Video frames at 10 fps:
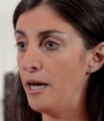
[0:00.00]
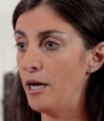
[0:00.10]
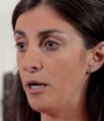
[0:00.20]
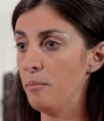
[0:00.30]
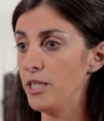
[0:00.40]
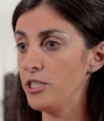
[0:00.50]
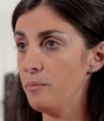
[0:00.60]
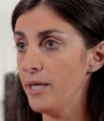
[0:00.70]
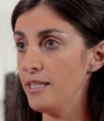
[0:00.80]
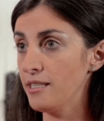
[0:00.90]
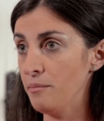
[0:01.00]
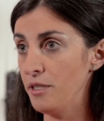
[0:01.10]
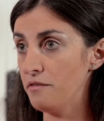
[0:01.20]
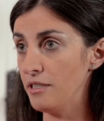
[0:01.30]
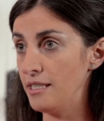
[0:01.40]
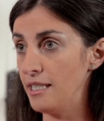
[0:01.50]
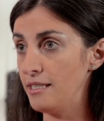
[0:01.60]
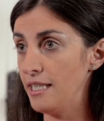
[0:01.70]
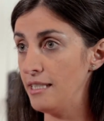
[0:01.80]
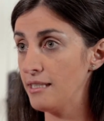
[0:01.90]
My GP sent me for a
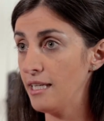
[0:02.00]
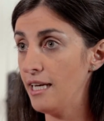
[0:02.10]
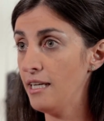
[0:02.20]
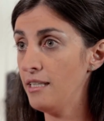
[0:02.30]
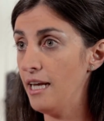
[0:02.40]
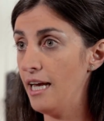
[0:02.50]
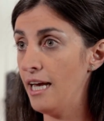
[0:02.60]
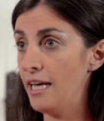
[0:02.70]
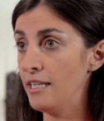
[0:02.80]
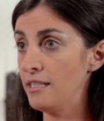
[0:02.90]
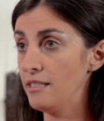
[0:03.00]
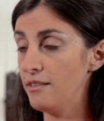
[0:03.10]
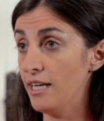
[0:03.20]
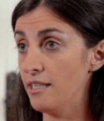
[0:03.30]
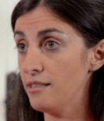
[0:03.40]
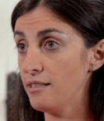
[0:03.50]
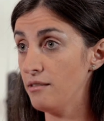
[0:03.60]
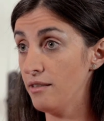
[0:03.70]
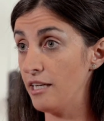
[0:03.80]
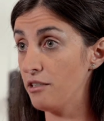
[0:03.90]
CT scan, and
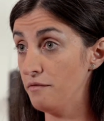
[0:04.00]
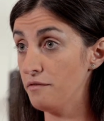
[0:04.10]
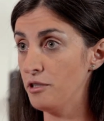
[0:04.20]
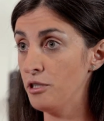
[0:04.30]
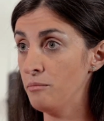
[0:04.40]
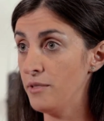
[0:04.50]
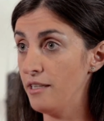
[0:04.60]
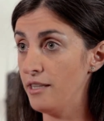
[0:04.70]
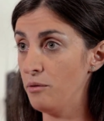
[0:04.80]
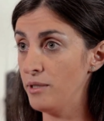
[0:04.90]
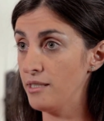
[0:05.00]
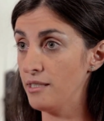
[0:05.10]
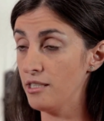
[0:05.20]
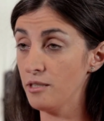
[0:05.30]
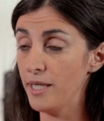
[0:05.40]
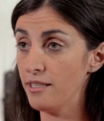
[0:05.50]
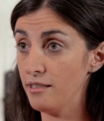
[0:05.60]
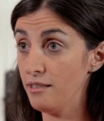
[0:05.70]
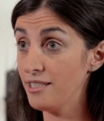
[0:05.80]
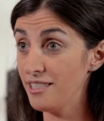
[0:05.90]
that confirmed that there was a
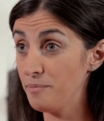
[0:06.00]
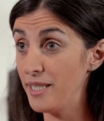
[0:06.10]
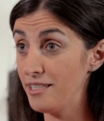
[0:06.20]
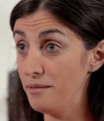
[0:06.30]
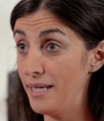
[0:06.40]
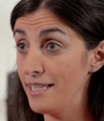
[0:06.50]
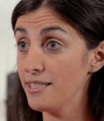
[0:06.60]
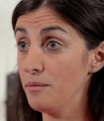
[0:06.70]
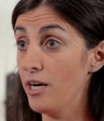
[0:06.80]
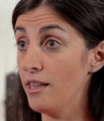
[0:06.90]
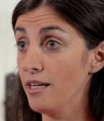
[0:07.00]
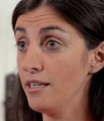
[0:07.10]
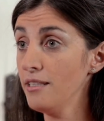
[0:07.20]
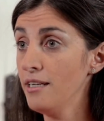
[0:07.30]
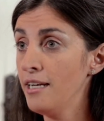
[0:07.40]
suspected mass in my lung.